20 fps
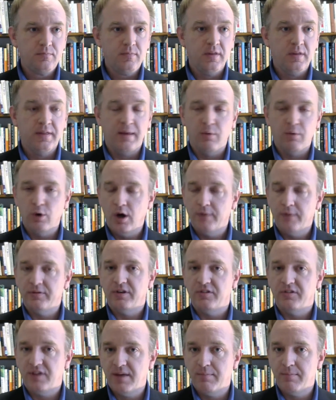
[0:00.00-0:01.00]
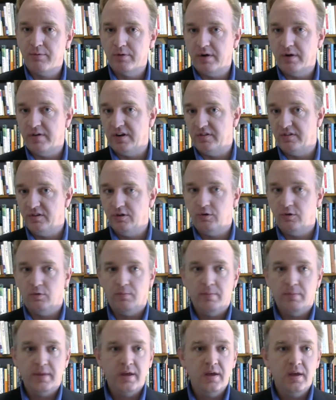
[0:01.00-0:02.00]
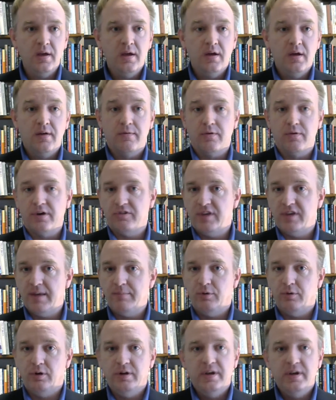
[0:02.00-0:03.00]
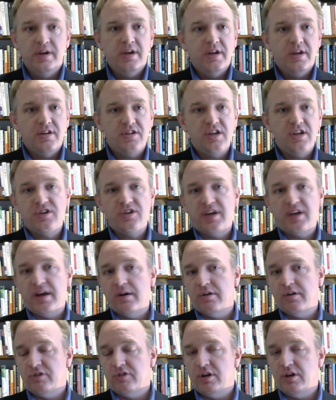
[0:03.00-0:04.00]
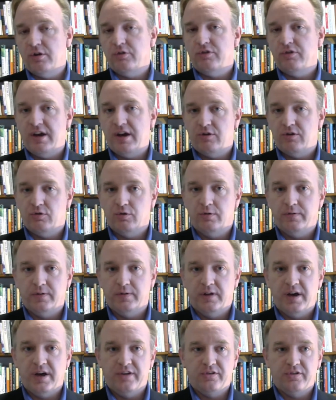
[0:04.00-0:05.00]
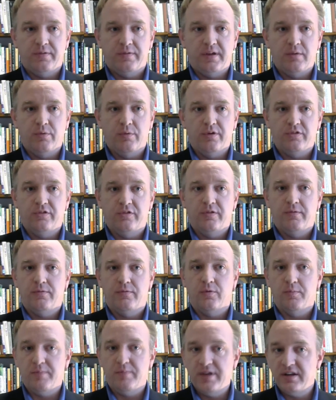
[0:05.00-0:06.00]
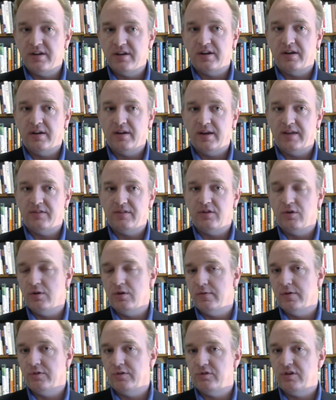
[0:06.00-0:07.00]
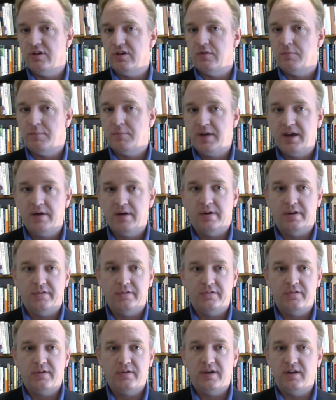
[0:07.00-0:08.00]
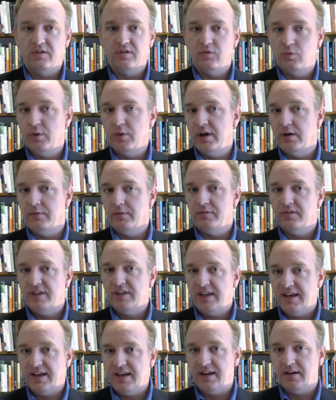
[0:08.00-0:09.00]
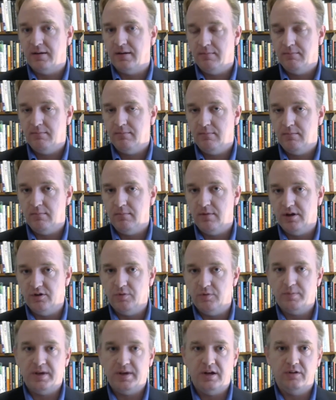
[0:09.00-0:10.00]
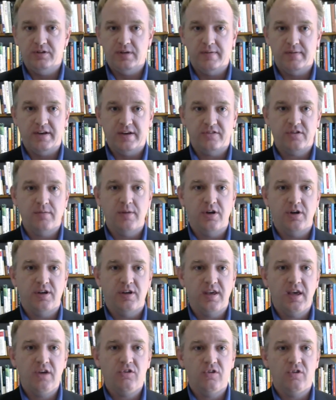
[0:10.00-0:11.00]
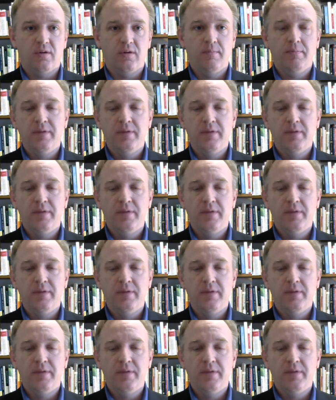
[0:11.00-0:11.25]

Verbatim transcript: They were often temporary, too. For example, Teaching Aristotle's natural philosophy was forbidden at the University of Paris in 1210 under penalty of excommunication.